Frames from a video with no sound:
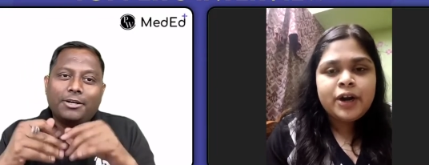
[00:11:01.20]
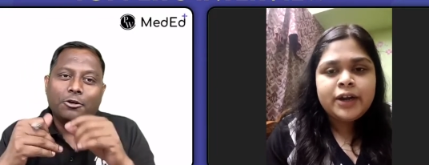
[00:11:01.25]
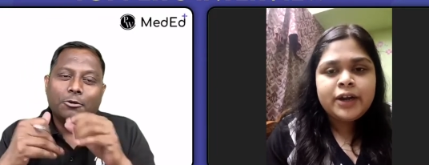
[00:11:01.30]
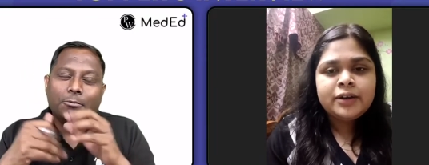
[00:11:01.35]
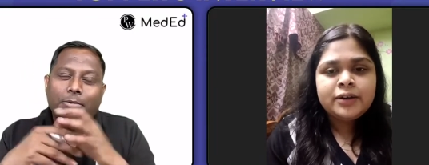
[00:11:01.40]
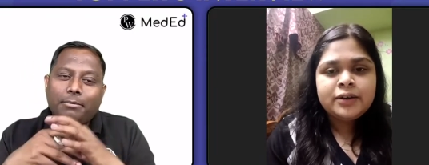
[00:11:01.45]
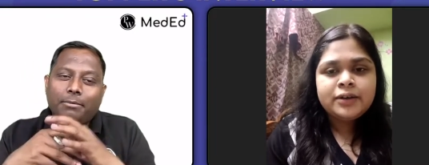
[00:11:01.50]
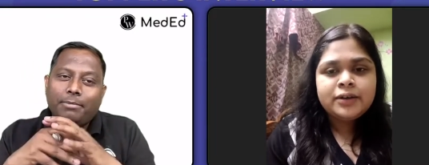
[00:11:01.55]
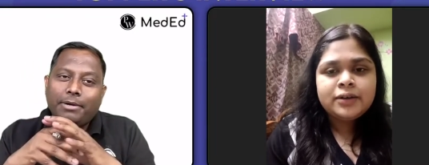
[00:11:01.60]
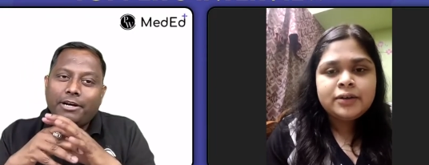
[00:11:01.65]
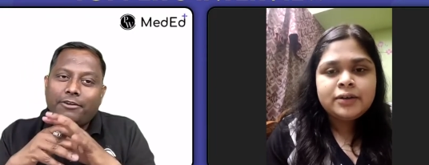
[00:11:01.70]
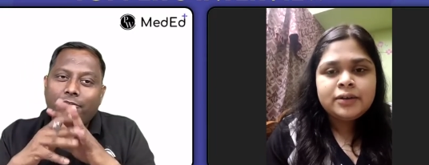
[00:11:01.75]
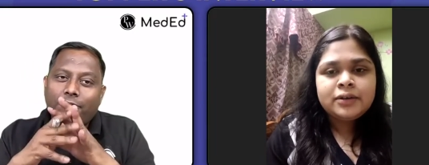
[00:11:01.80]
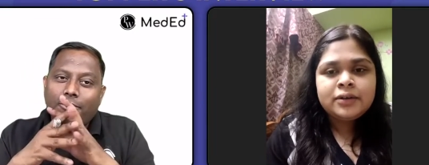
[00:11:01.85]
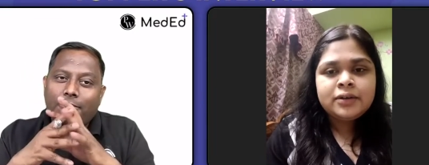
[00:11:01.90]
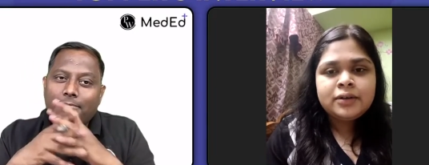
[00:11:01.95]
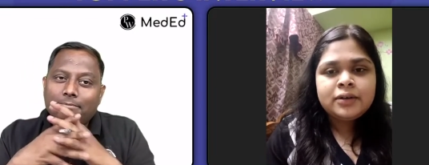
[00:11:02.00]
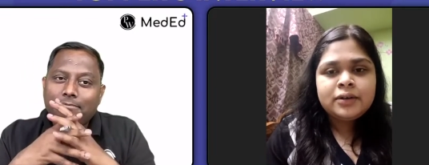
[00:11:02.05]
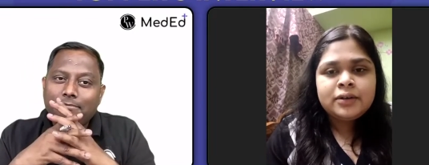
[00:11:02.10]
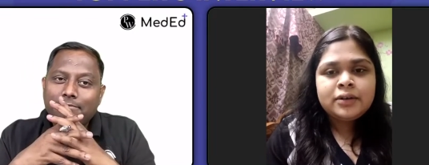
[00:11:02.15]
Speaker 1: Where did
Speaker 2: you prepare
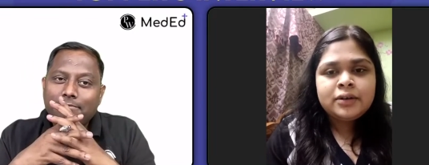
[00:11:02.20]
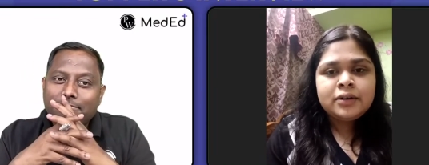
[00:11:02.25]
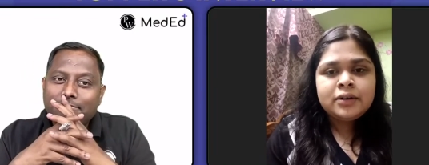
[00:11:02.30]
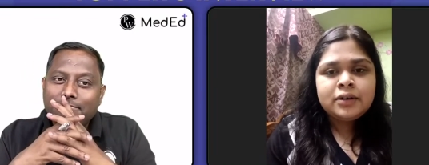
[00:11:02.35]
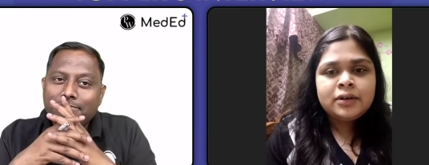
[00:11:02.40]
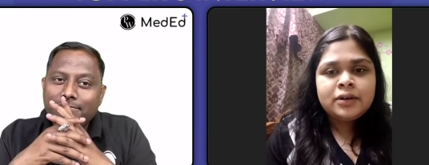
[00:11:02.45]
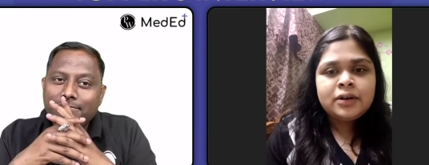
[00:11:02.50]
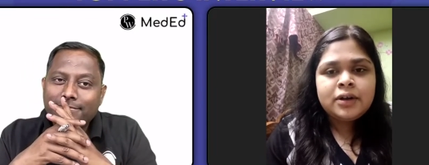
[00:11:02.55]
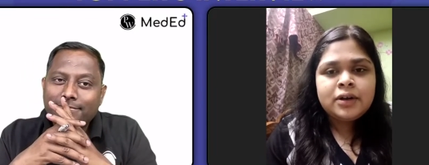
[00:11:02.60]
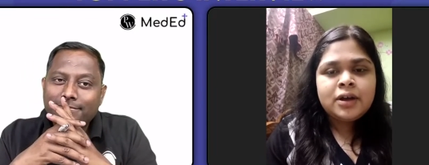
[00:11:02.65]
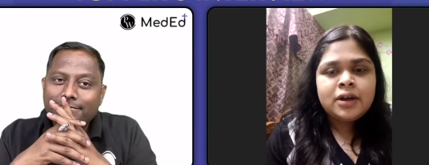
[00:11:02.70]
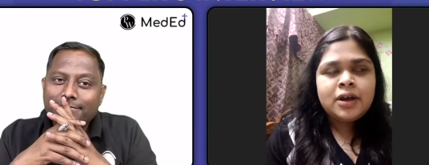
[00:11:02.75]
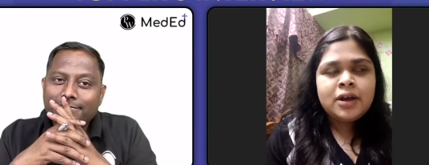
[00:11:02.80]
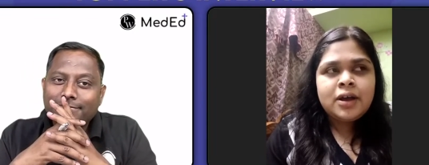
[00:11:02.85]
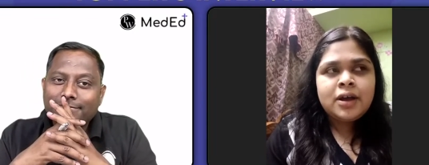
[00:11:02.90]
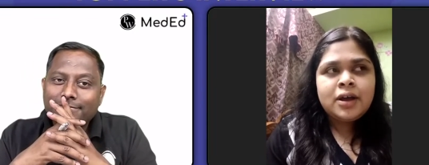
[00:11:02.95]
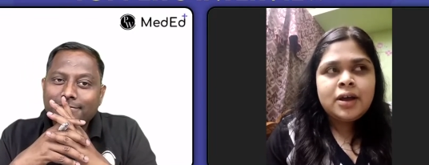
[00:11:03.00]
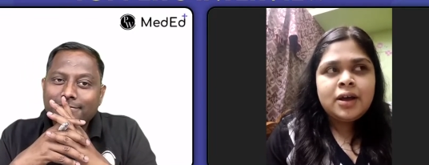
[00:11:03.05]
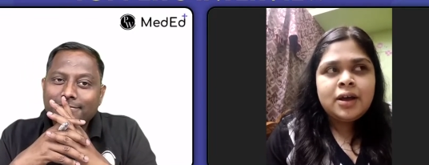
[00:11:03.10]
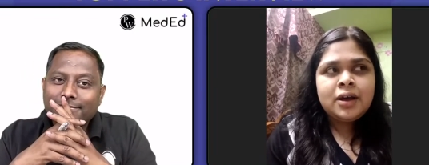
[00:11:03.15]
from?
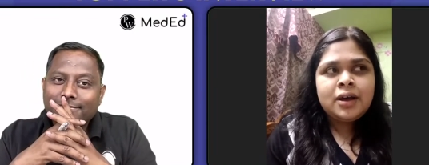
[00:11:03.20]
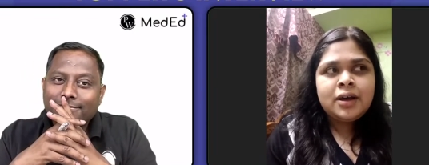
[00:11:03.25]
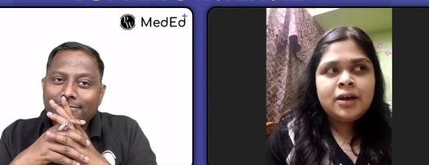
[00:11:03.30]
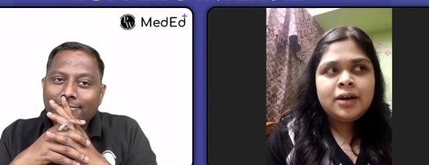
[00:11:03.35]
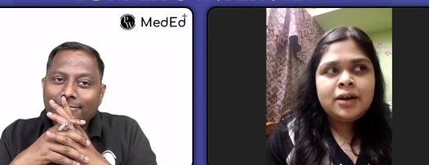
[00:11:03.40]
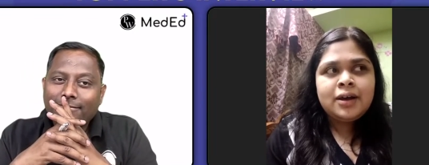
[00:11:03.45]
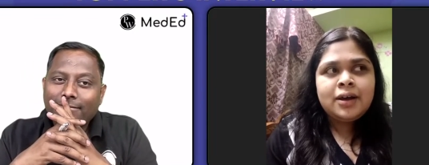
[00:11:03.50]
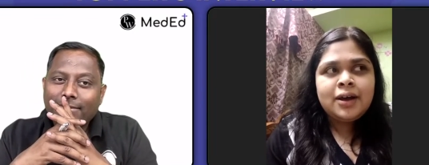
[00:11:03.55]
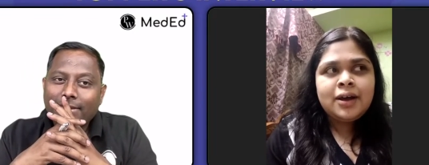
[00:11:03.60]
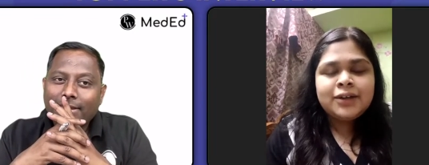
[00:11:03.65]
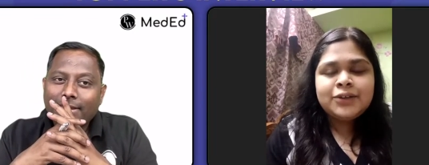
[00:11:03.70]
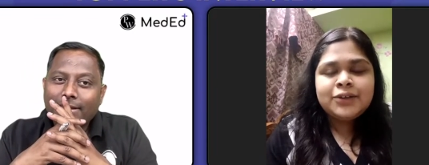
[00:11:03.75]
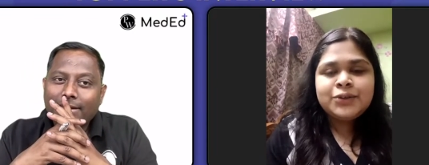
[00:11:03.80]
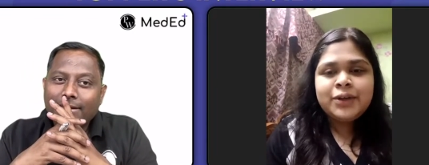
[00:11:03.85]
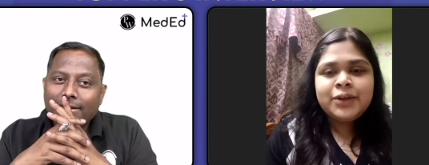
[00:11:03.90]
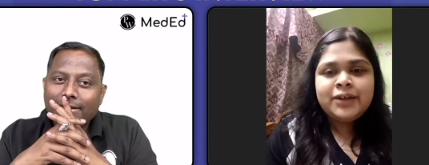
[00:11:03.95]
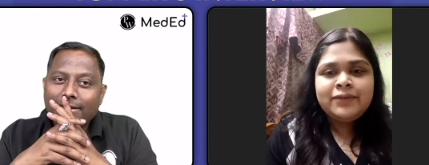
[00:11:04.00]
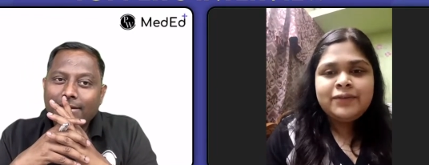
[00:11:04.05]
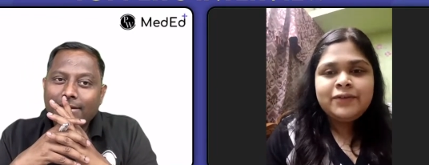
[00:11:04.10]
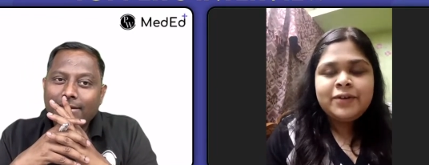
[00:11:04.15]
Speaker 1: Uh,
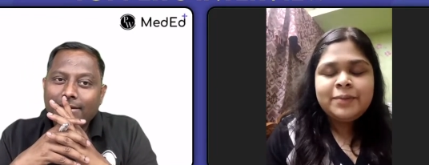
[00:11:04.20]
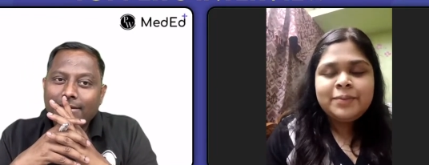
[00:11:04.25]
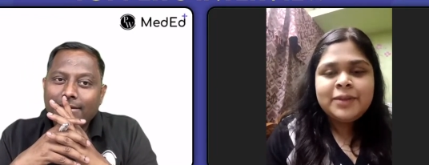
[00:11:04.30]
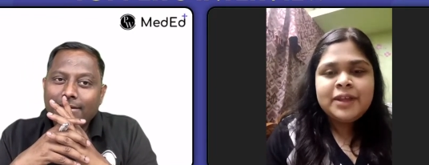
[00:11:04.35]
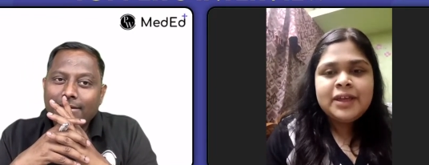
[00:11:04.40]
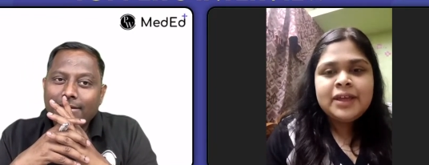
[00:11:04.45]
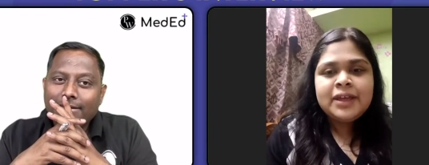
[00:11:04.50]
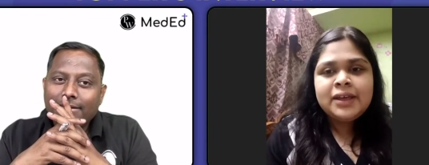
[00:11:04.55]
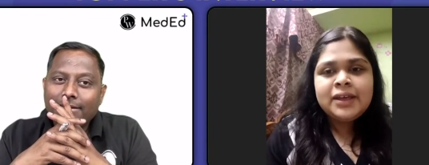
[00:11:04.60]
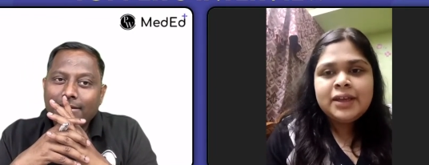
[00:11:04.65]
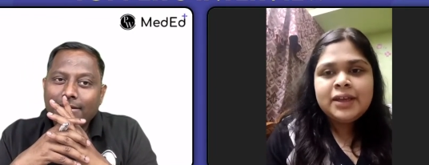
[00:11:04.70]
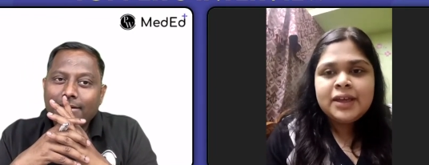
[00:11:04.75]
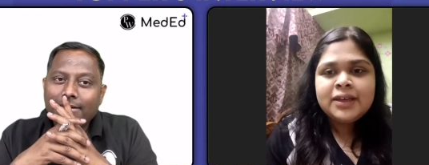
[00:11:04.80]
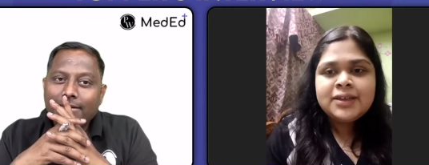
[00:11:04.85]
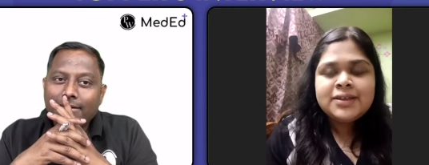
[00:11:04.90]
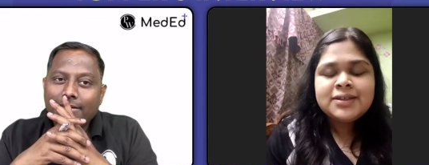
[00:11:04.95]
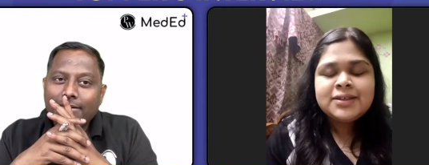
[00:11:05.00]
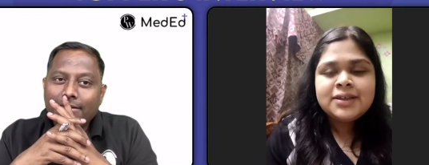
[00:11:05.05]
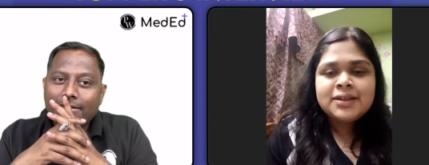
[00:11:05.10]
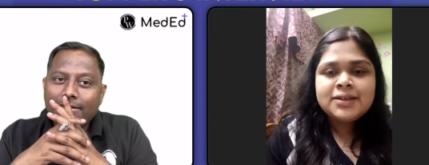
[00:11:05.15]
actually, from the
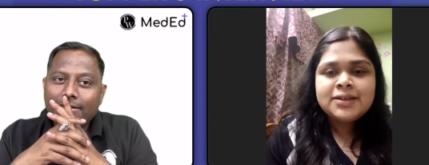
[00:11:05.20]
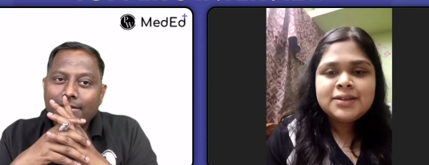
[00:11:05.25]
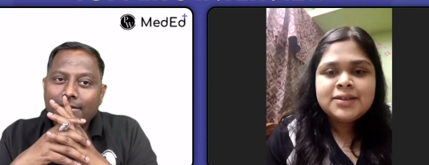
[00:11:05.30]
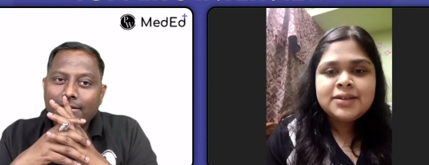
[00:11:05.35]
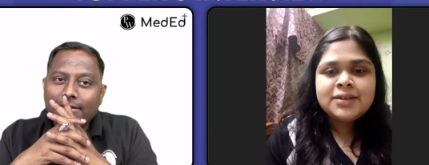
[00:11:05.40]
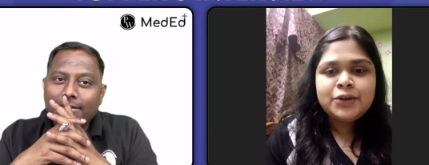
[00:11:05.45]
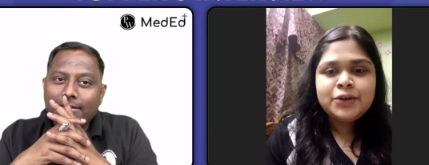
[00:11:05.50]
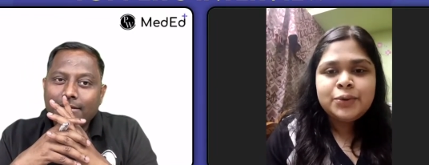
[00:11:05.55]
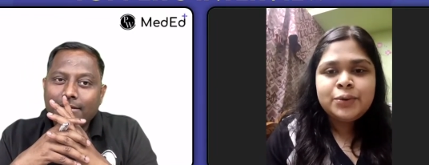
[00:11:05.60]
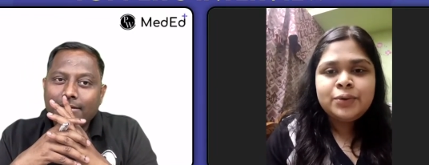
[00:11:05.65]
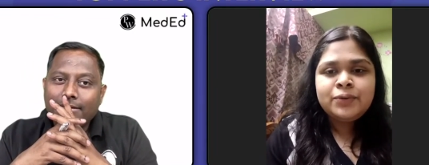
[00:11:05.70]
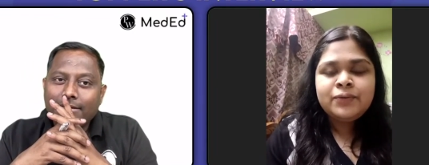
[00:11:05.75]
King's Institute